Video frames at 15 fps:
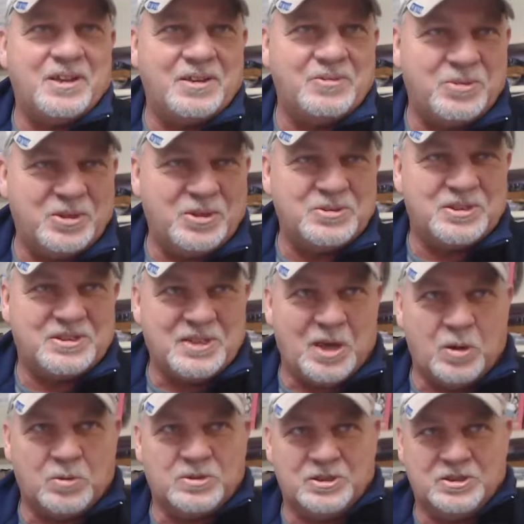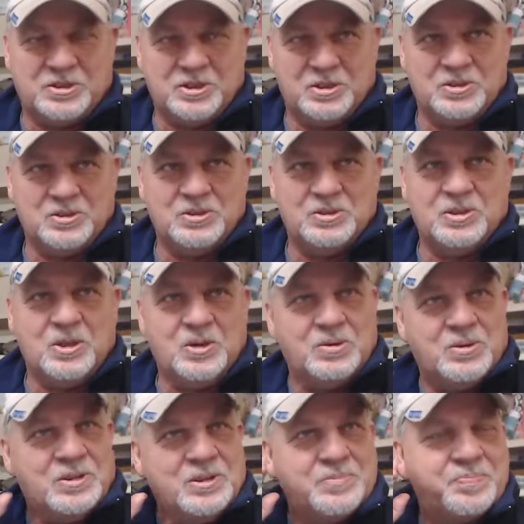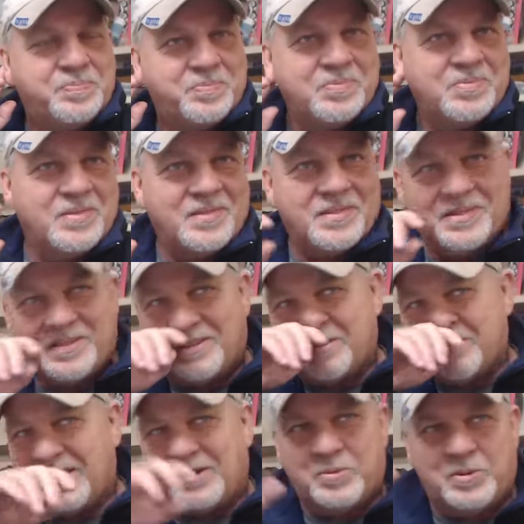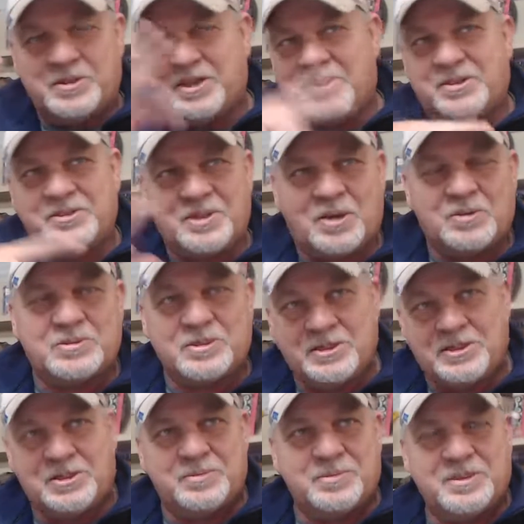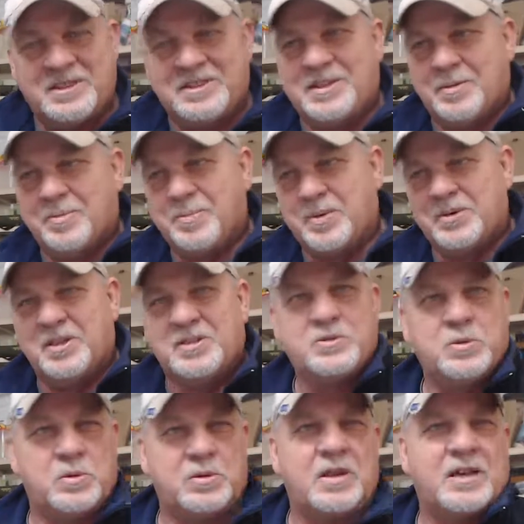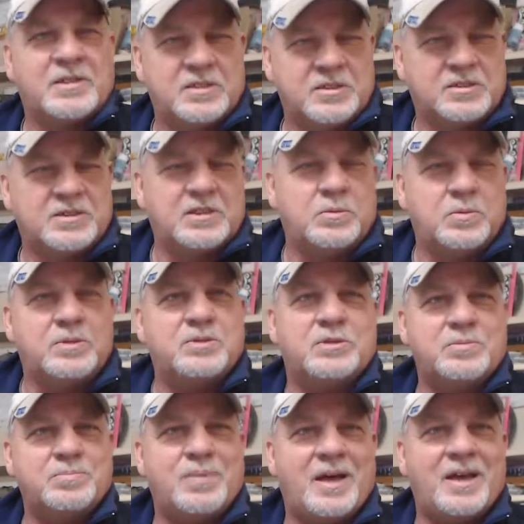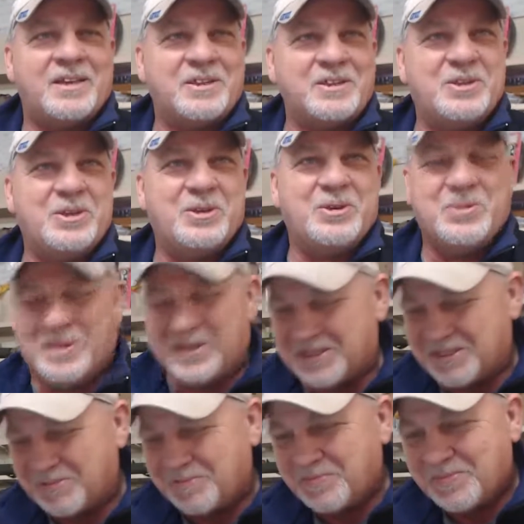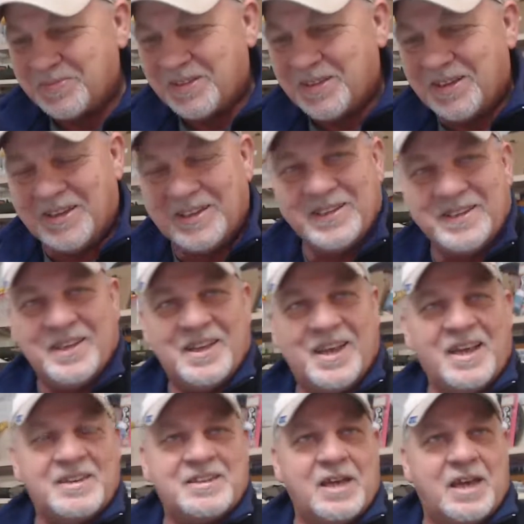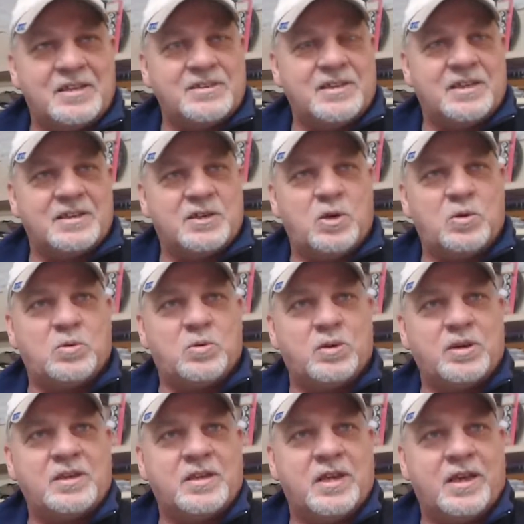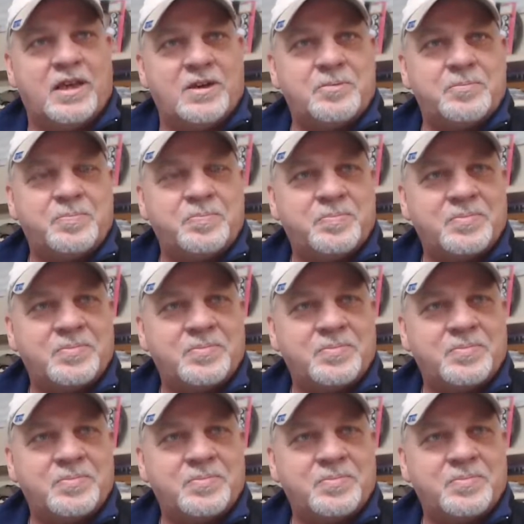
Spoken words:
we usually talk to each other, you know, because I went down there and talked to him, and he'd come up there, and they sort of like to see what you buy in the units. And I'd gotten that gold ring out,